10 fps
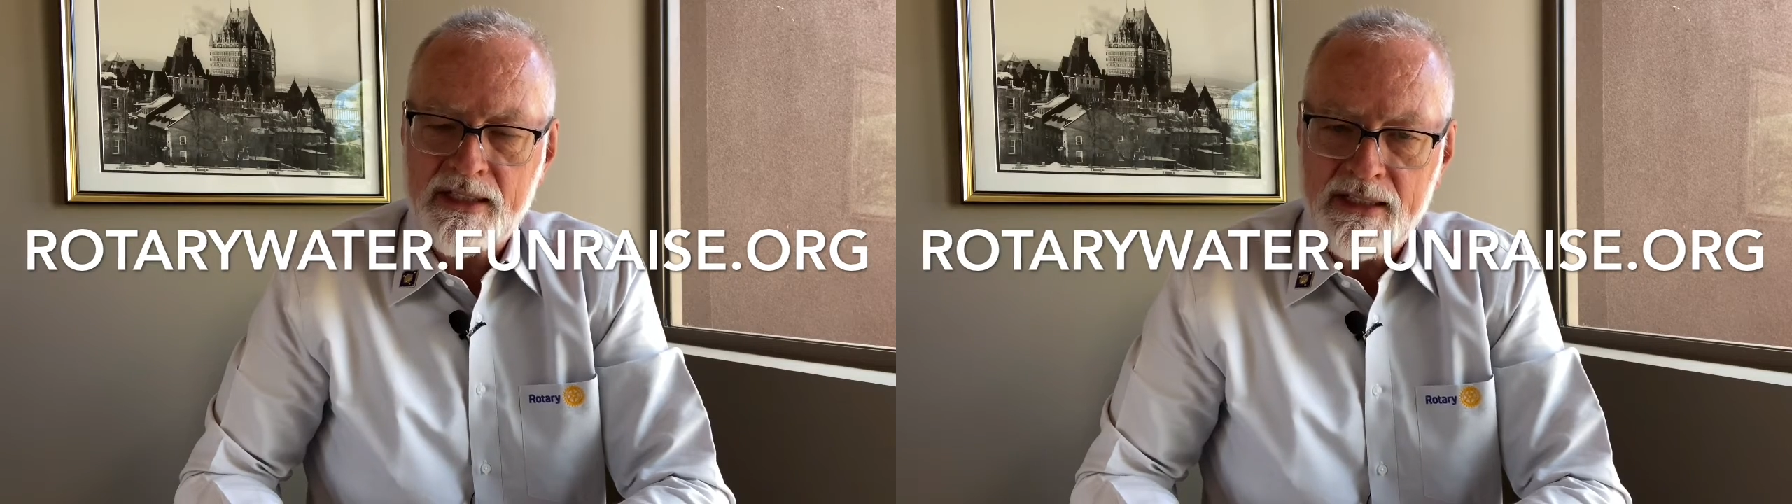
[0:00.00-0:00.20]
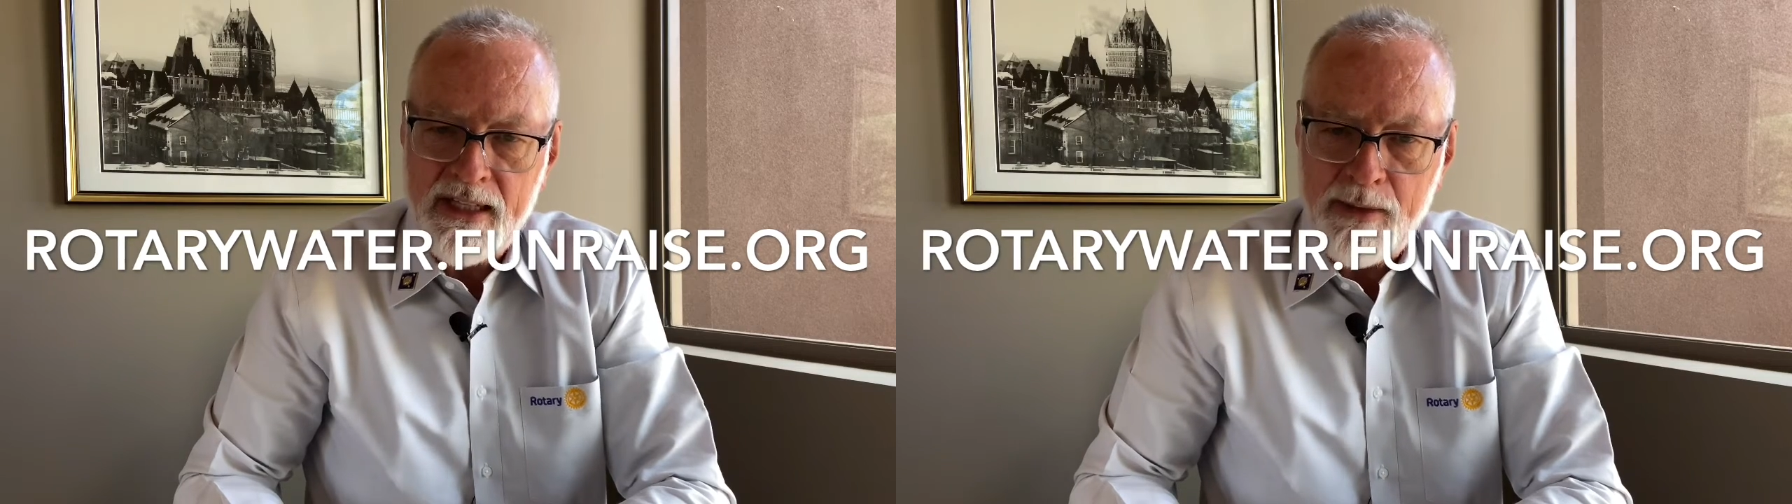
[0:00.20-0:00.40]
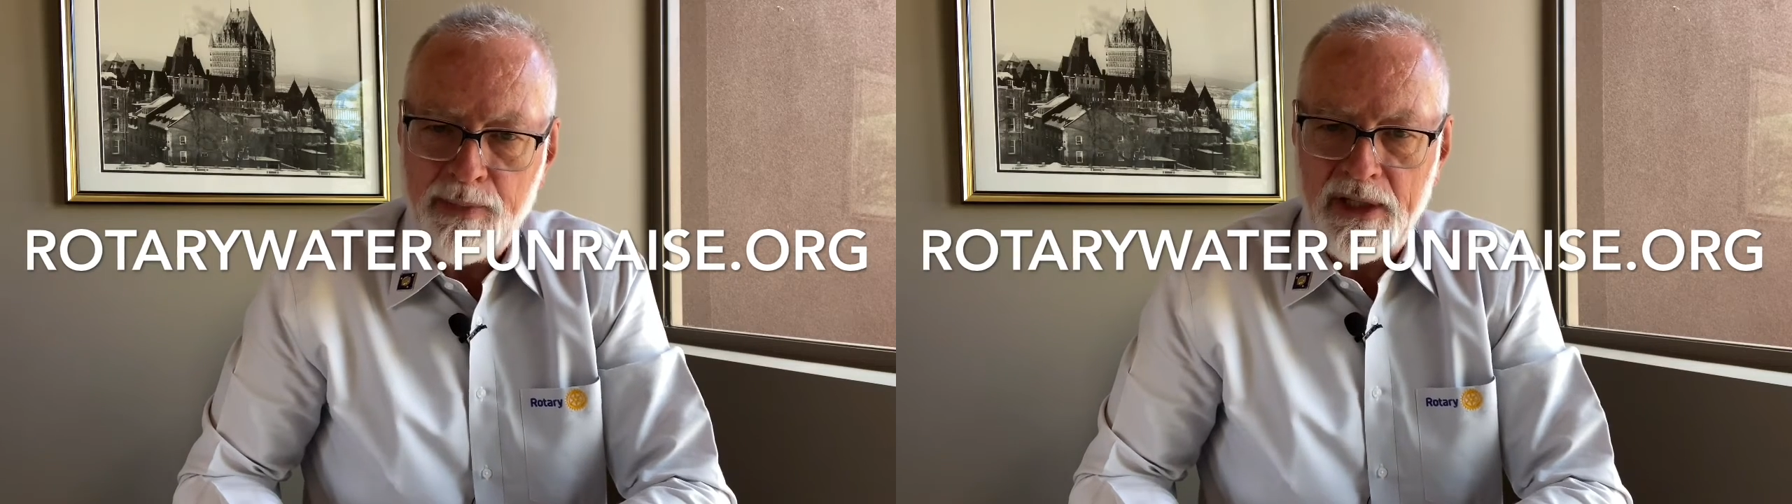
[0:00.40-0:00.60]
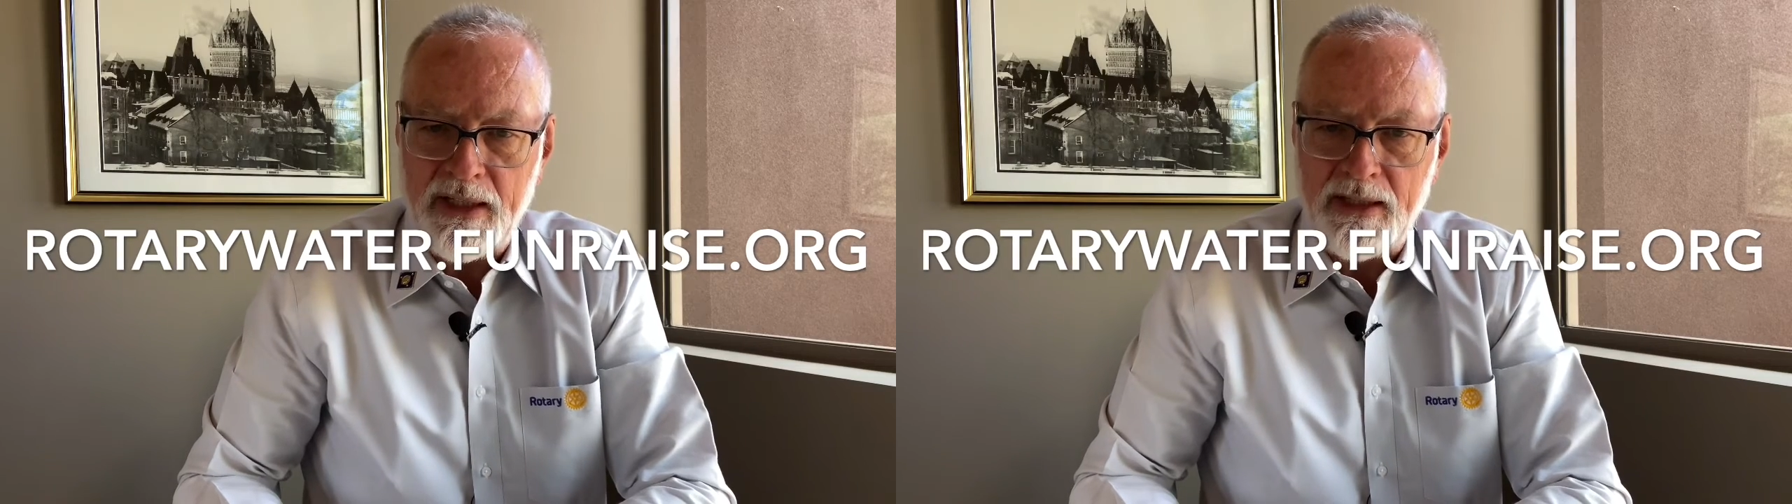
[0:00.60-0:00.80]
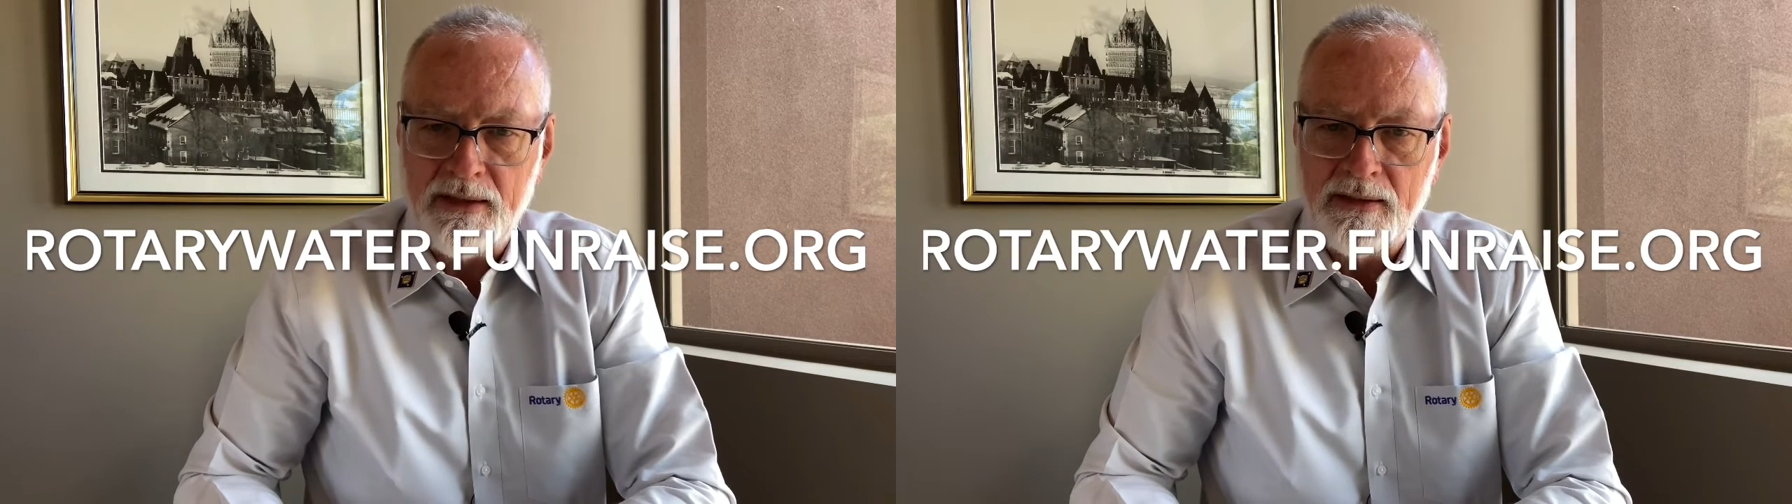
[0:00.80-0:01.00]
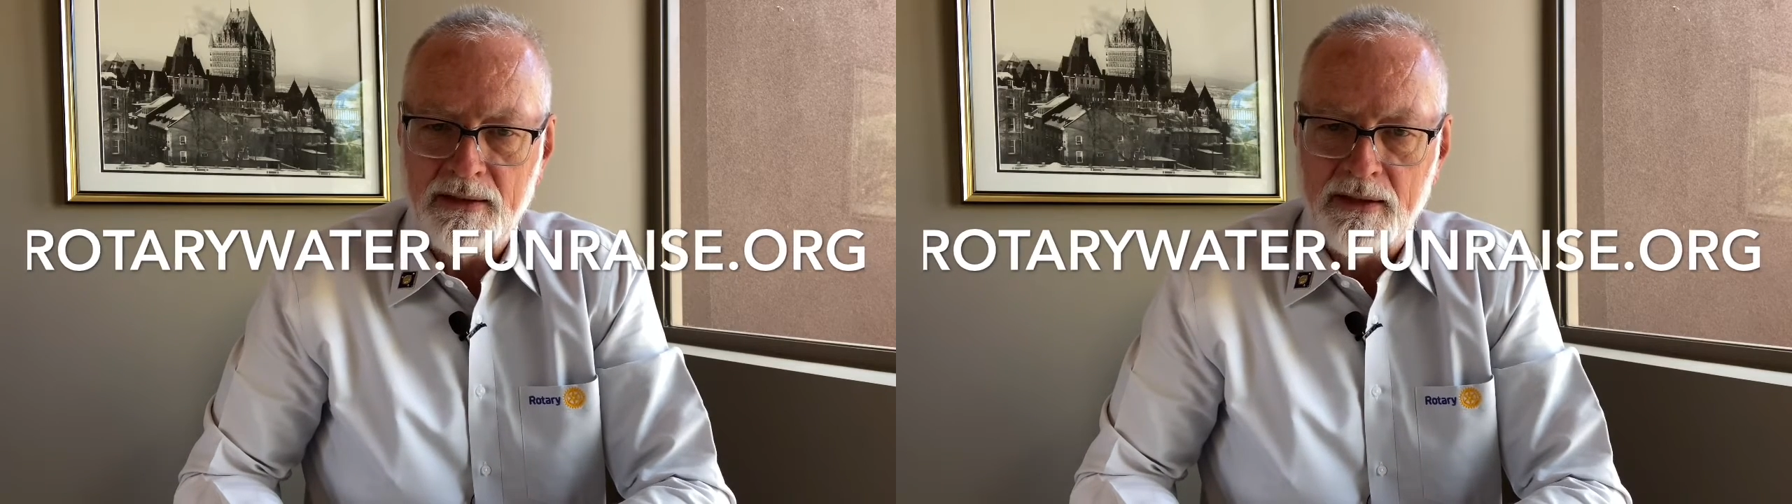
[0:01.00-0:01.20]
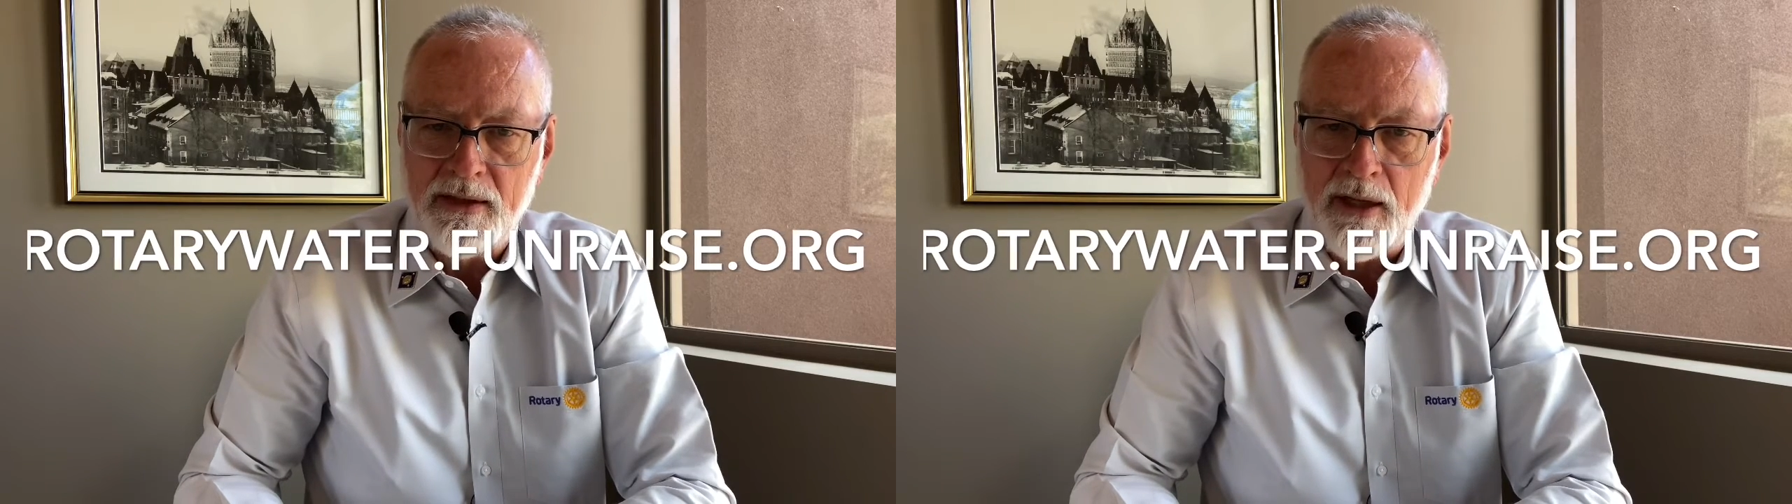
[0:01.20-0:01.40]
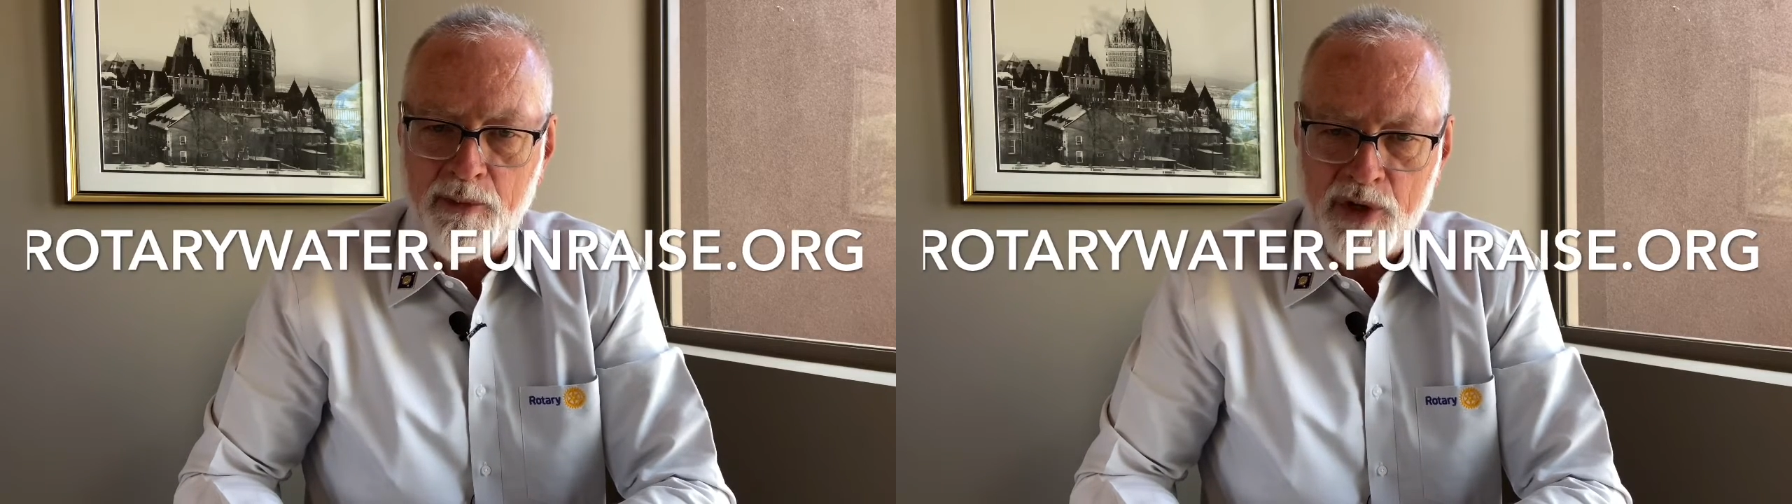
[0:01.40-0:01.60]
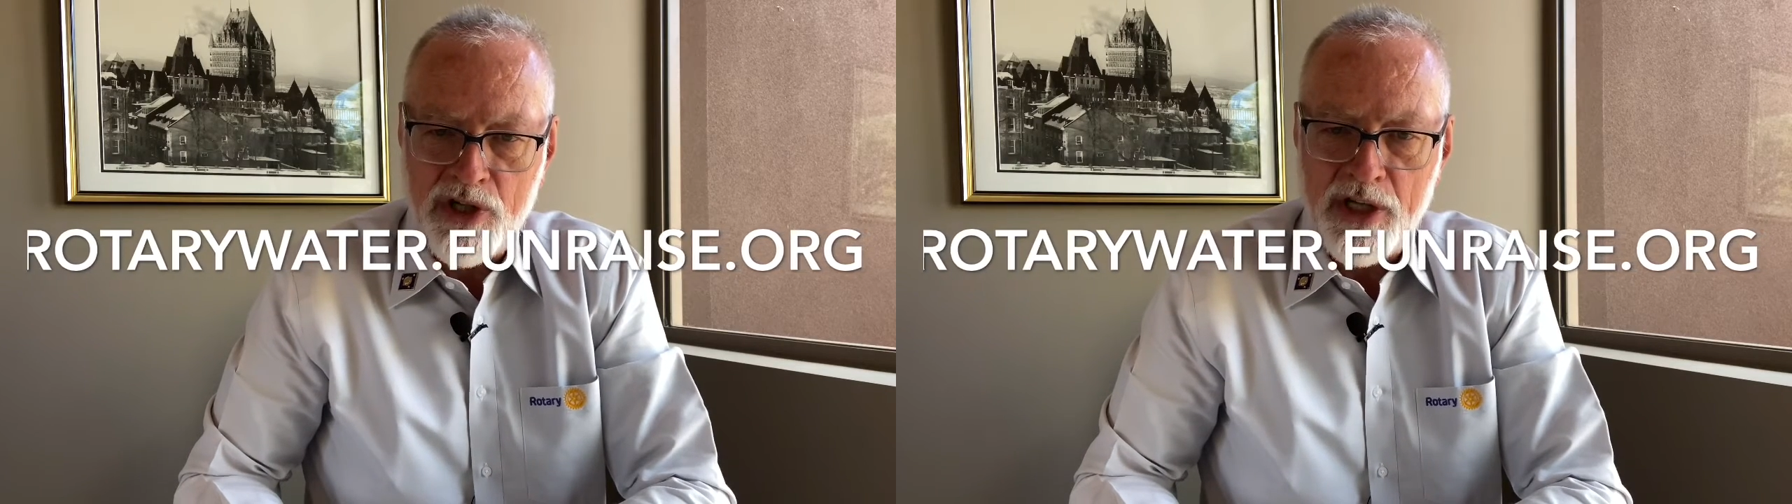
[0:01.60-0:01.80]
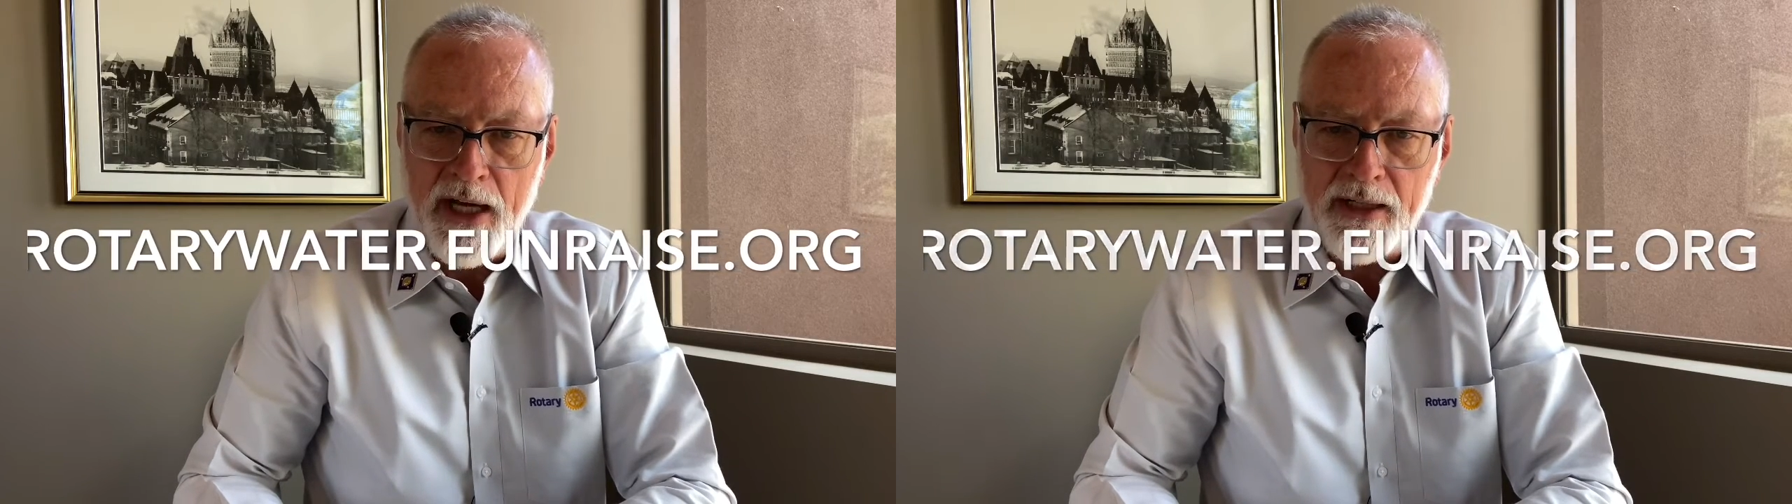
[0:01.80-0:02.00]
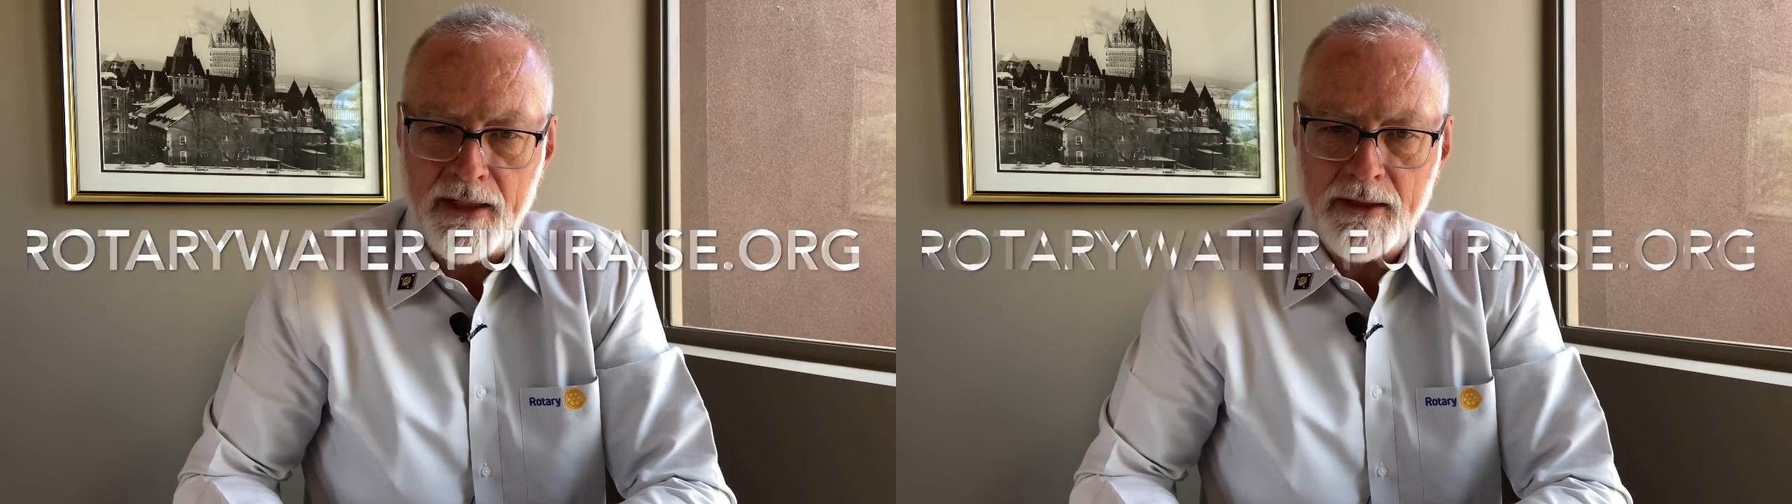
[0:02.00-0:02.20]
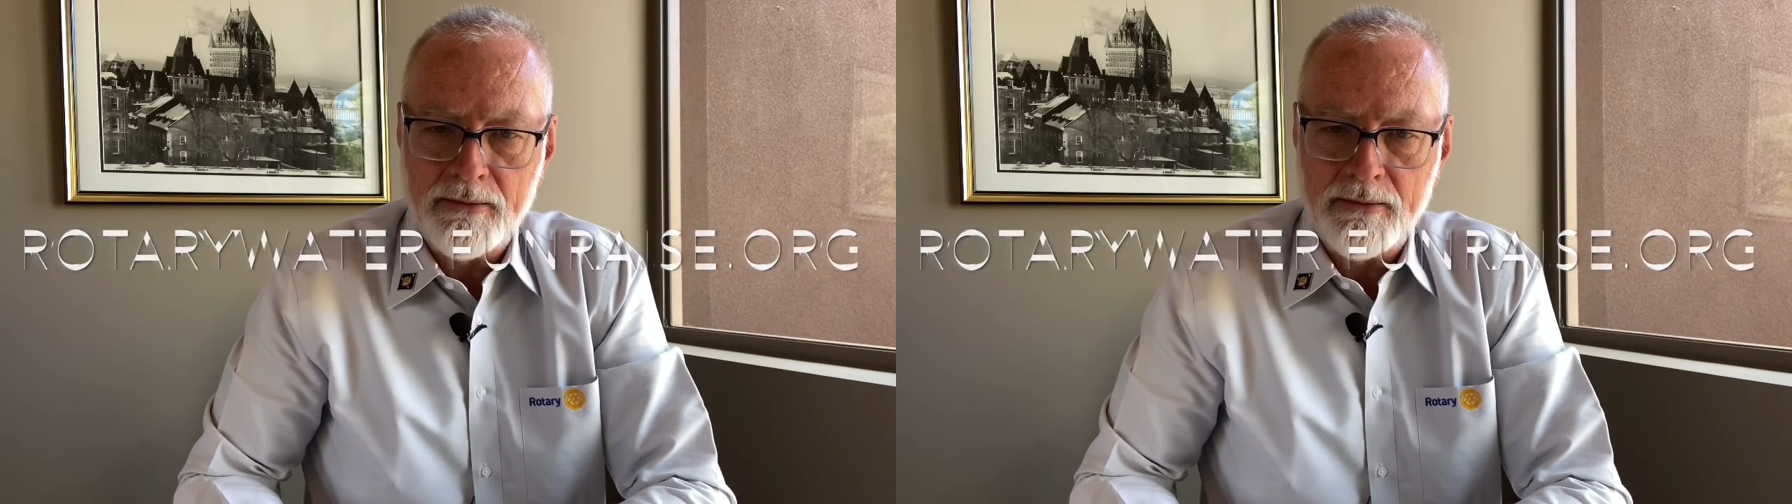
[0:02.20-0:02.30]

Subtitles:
deeply appreciated.